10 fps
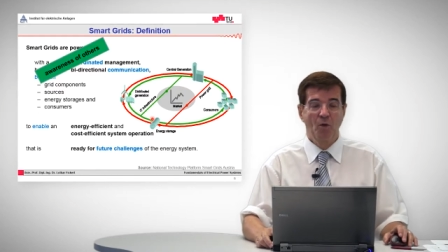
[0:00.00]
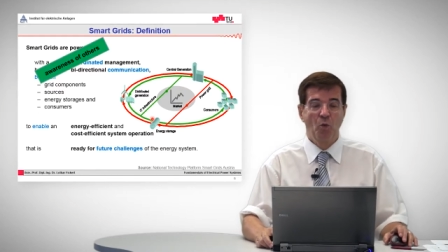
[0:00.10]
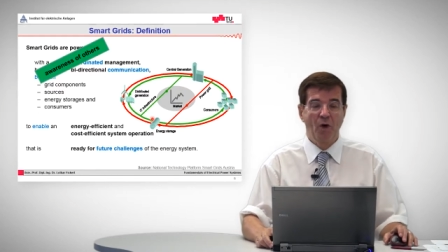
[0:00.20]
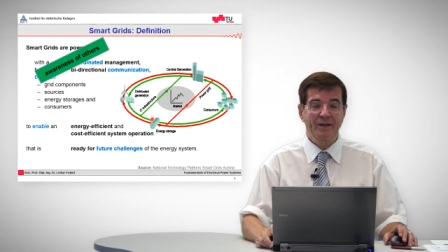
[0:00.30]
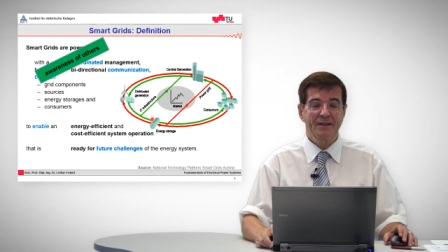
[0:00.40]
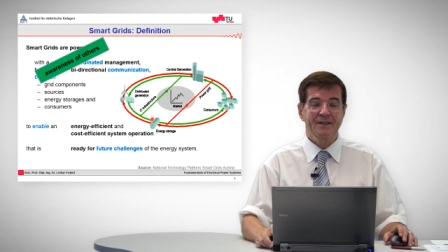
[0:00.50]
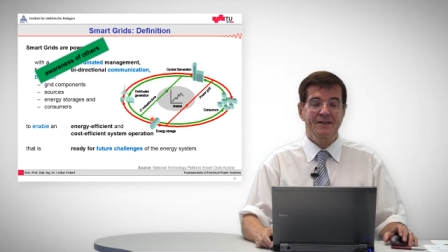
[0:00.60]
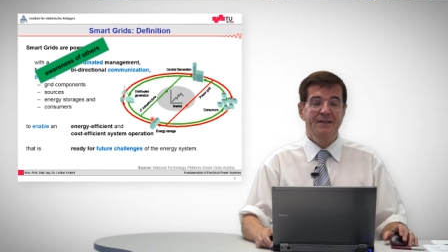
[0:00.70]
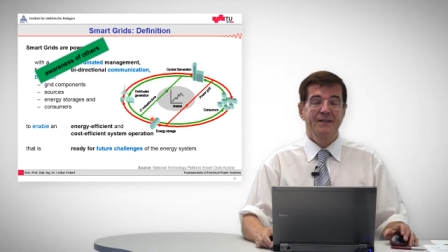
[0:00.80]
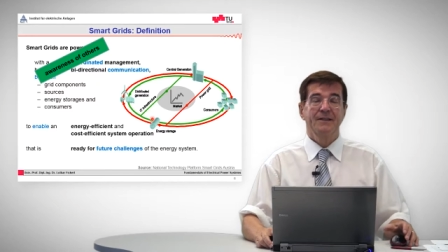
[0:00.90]
One
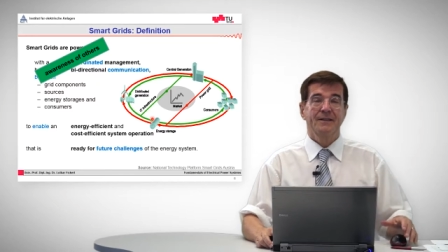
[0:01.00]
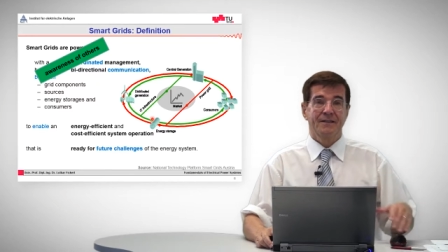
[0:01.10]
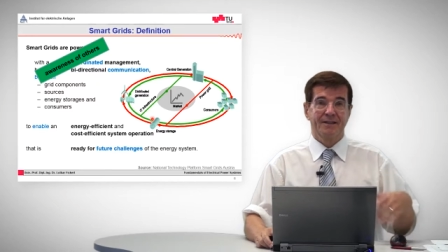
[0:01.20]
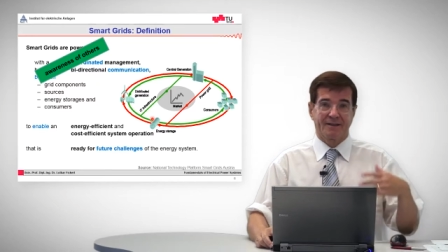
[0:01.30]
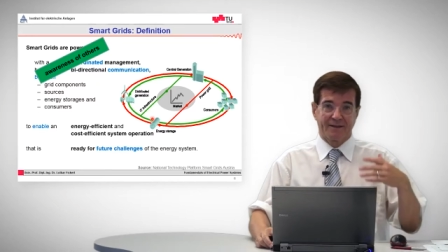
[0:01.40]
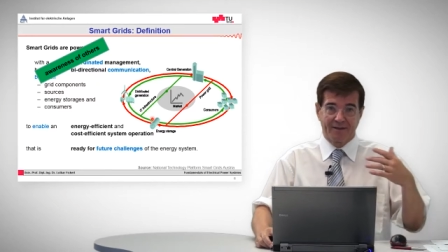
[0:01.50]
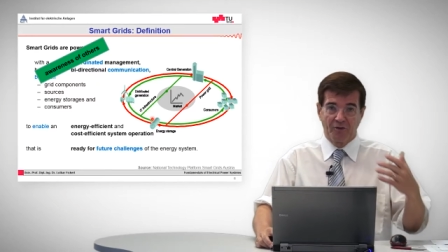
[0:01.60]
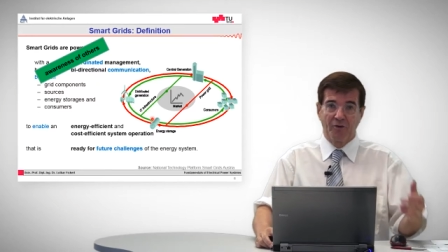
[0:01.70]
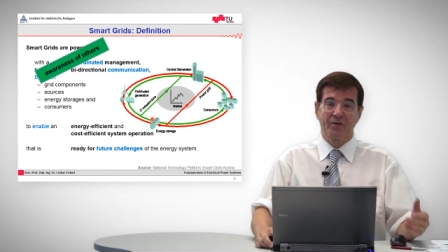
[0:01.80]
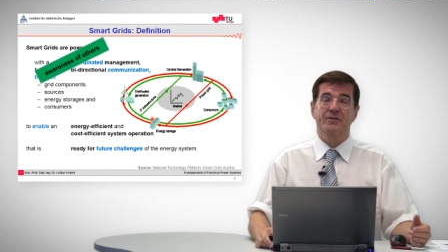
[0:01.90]
is that
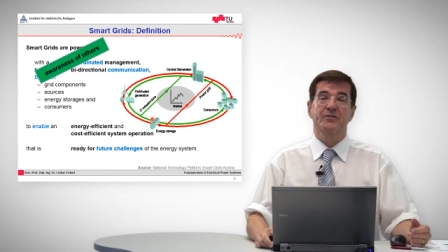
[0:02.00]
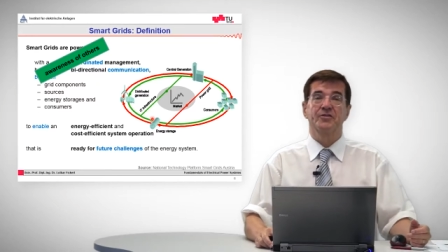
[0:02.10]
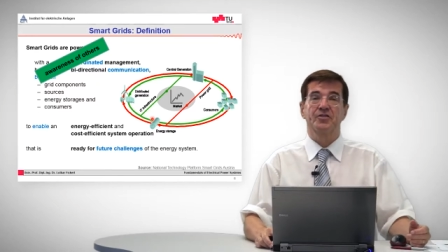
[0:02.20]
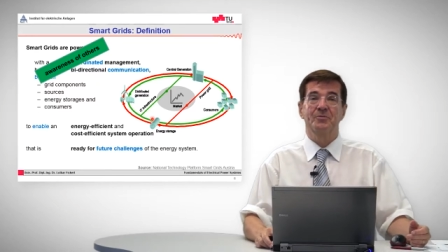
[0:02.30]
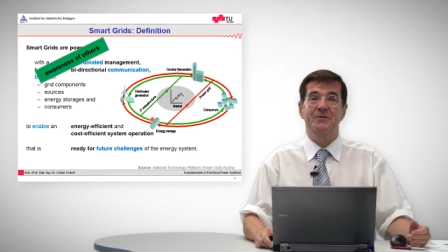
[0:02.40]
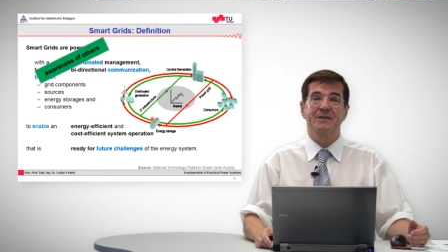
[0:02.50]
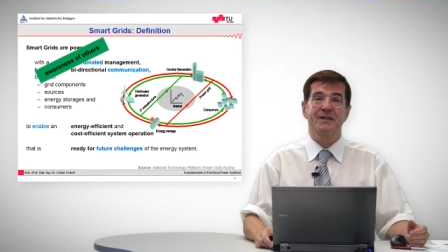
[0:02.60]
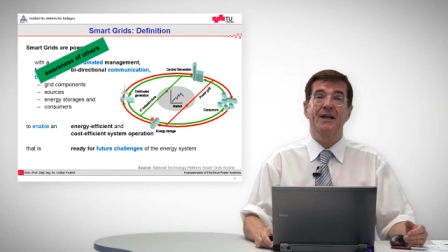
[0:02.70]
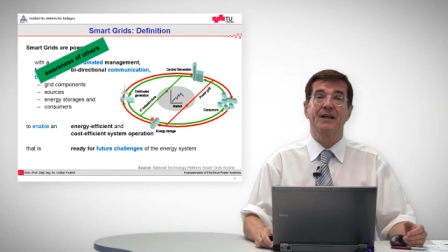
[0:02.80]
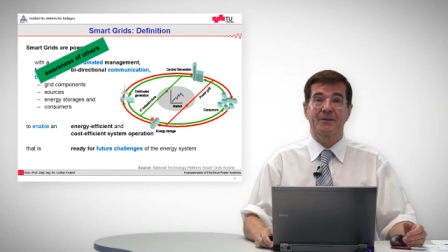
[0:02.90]
all the consumers
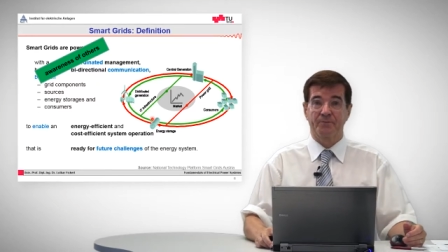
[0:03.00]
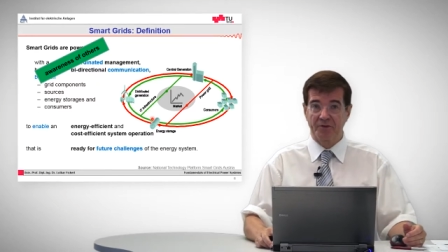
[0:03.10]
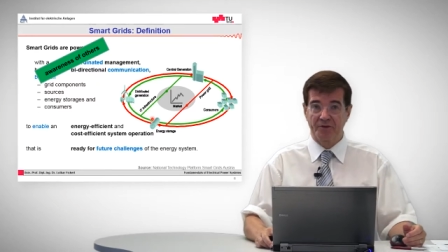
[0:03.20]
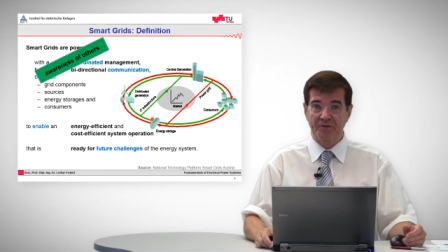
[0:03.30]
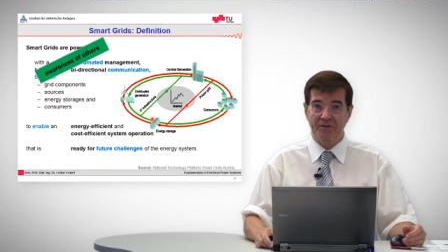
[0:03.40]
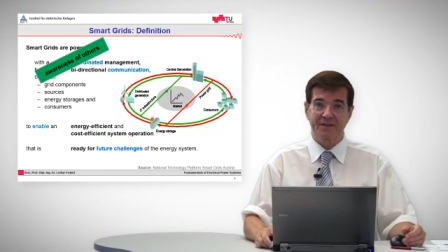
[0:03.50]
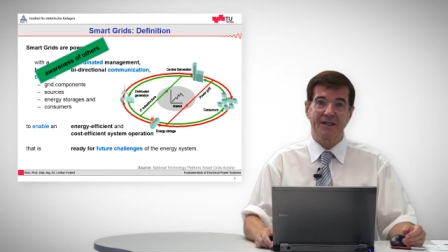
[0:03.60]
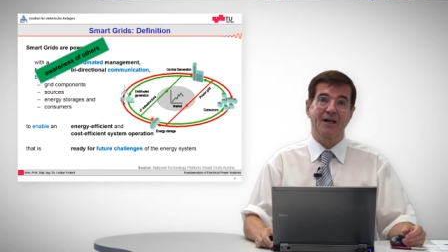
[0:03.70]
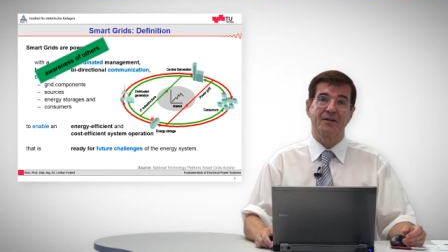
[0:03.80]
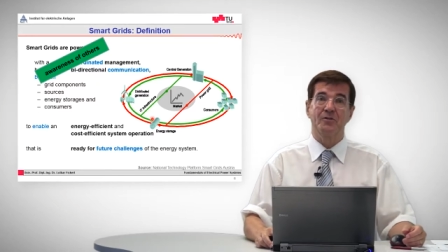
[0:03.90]
and producers
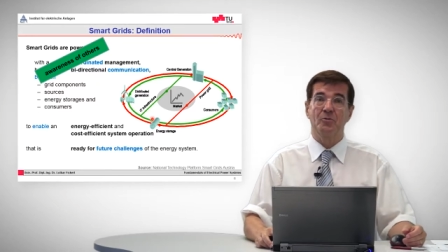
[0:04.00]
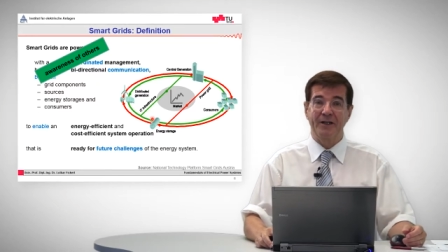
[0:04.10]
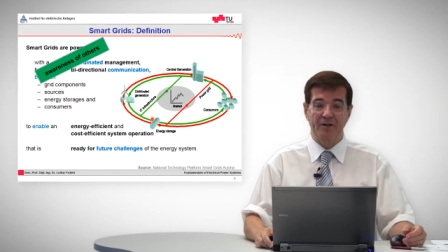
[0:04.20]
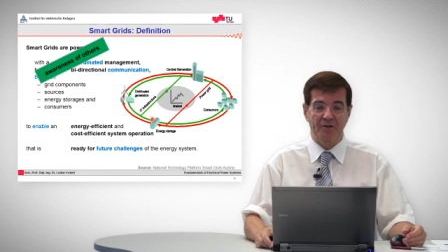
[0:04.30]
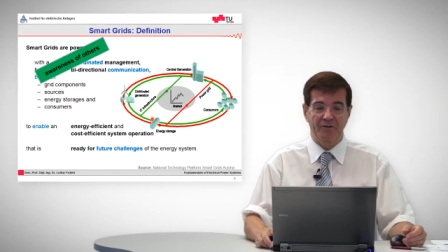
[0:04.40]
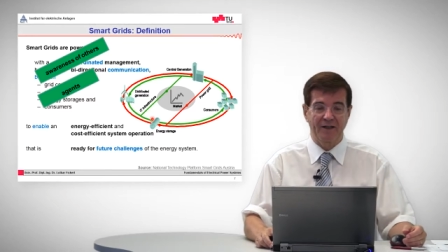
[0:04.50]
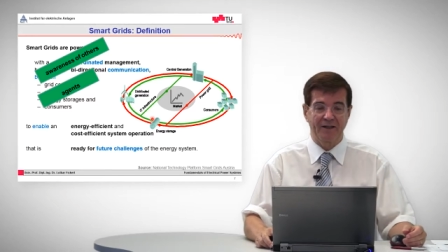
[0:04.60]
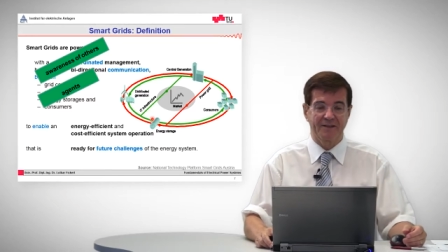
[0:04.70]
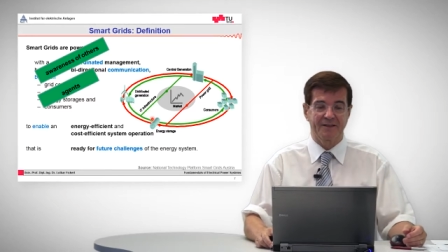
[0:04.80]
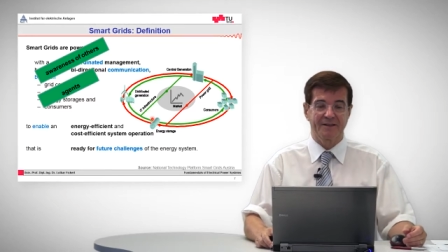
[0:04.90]
are aware of
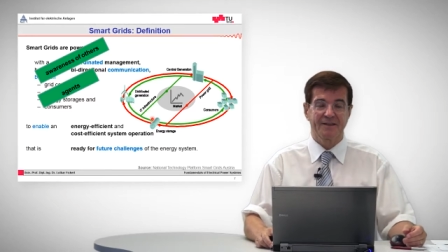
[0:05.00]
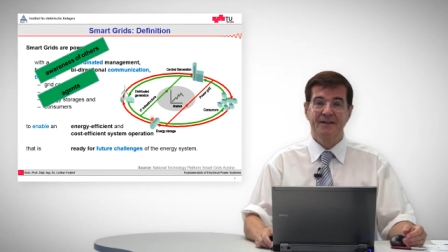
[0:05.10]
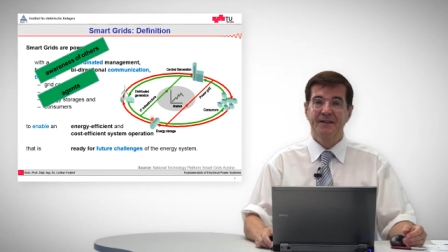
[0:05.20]
others,